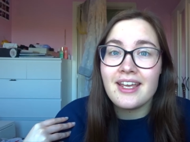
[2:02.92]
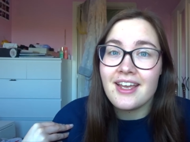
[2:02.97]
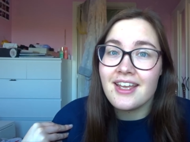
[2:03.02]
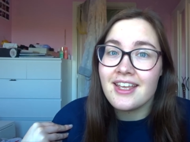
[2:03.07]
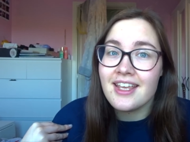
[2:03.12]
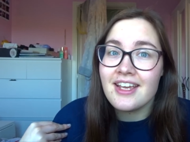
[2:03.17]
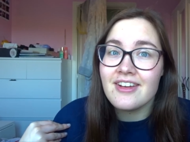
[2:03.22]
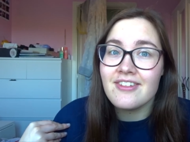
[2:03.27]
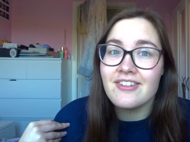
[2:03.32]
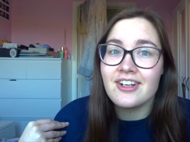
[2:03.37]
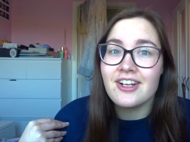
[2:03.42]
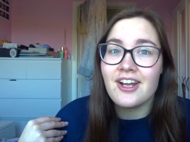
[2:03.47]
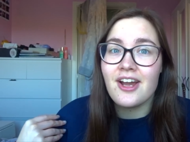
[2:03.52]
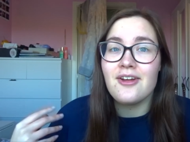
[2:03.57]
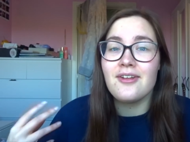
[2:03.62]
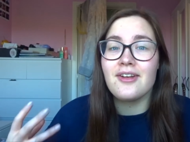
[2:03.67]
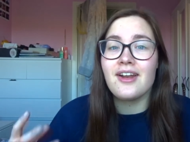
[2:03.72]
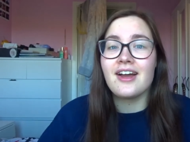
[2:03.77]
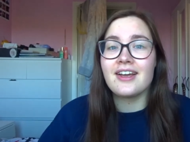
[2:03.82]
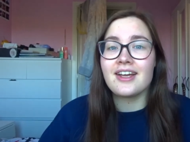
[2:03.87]
a year
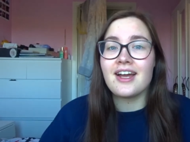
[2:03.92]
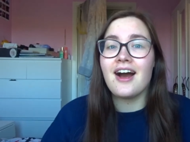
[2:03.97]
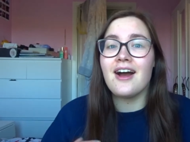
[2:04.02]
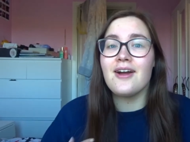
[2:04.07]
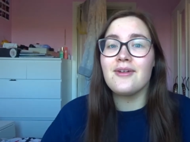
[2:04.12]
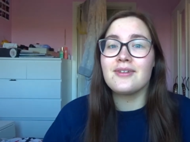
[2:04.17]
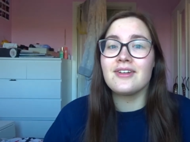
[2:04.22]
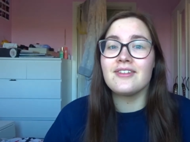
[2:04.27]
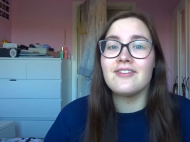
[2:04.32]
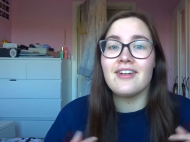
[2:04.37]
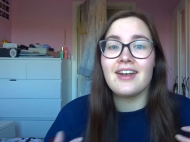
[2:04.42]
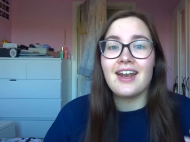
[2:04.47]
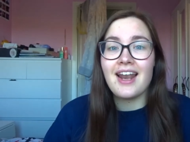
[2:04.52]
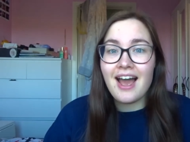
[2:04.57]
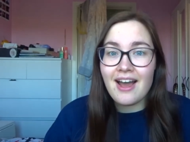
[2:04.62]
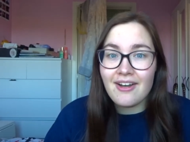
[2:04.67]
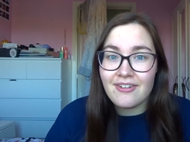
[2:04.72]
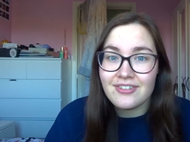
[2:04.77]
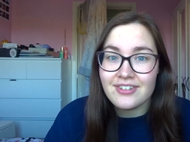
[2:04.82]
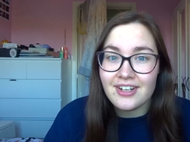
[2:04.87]
ago like I would have
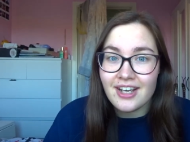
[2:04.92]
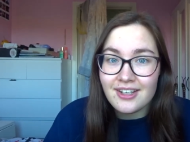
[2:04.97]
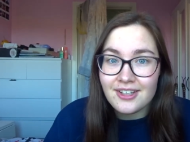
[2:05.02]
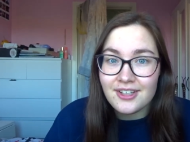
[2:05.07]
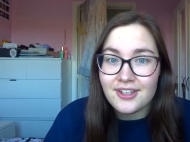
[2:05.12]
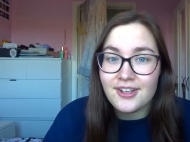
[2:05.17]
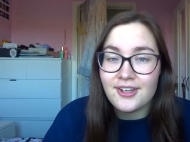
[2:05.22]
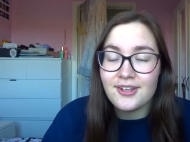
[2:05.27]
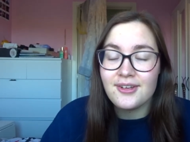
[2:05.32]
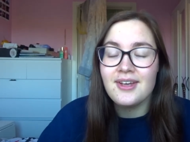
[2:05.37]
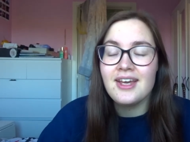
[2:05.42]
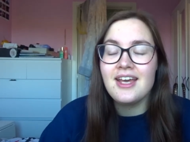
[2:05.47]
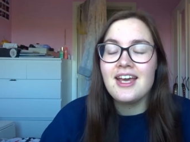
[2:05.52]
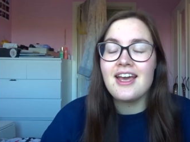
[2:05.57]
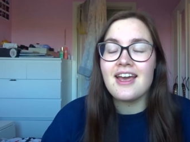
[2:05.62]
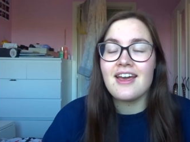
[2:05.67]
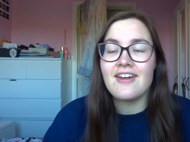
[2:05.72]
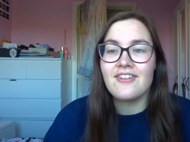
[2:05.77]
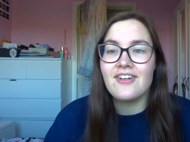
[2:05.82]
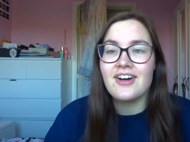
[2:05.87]
laughed at you
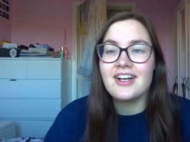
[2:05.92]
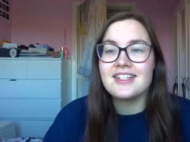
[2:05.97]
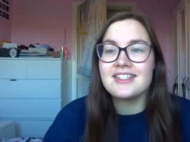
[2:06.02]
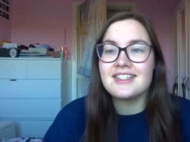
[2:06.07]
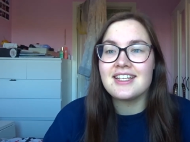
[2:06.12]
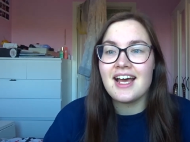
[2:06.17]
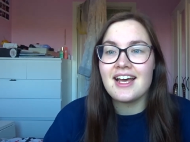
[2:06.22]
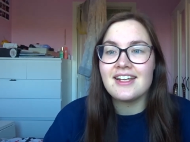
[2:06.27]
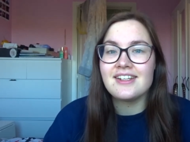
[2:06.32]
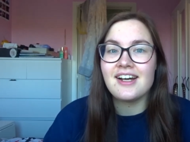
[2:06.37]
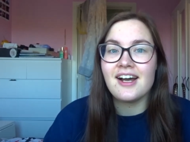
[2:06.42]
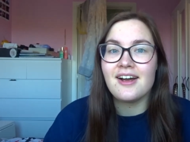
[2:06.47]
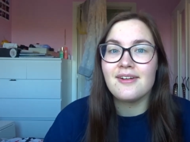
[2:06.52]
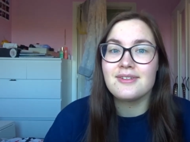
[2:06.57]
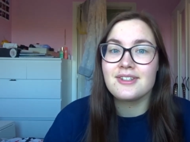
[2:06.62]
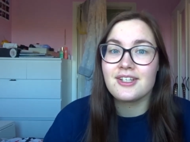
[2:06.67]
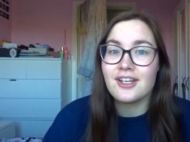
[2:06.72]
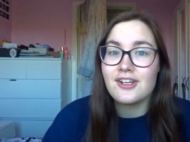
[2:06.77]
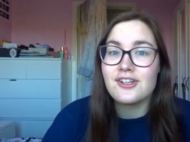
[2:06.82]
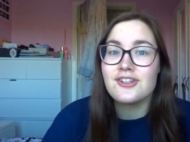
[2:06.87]
if I said I
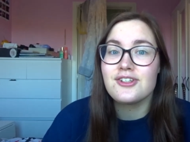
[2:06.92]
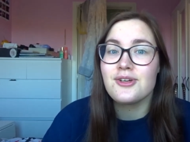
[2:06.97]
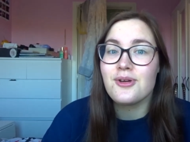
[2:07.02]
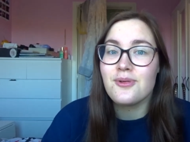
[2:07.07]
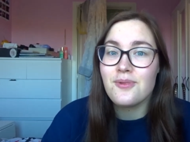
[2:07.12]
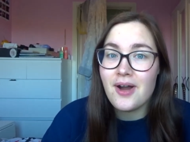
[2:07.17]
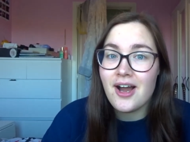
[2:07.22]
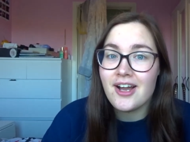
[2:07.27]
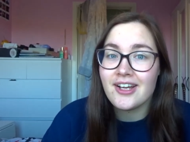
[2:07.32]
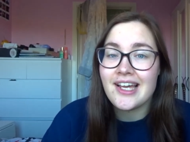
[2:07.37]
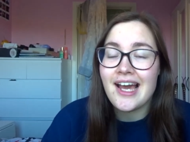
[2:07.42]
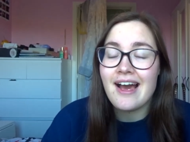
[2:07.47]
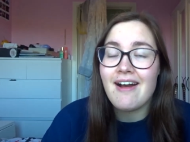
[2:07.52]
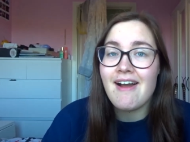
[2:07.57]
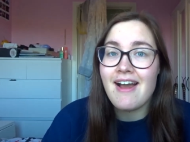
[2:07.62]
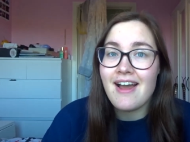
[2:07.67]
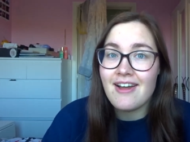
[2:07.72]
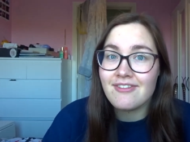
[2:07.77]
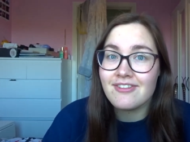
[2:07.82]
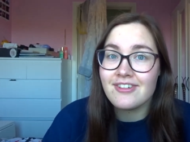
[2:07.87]
was going to do a
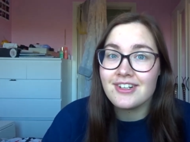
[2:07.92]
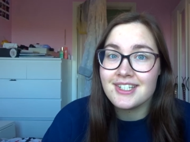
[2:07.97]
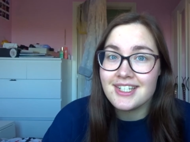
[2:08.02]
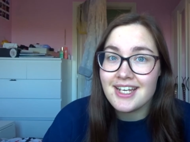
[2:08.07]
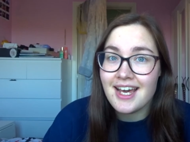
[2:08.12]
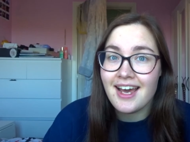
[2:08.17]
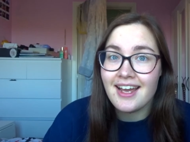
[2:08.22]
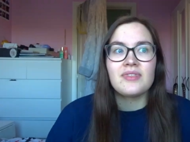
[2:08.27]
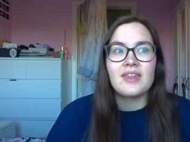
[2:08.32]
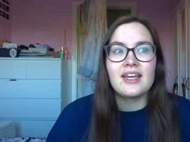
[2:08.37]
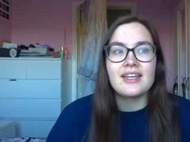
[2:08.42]
workout every day.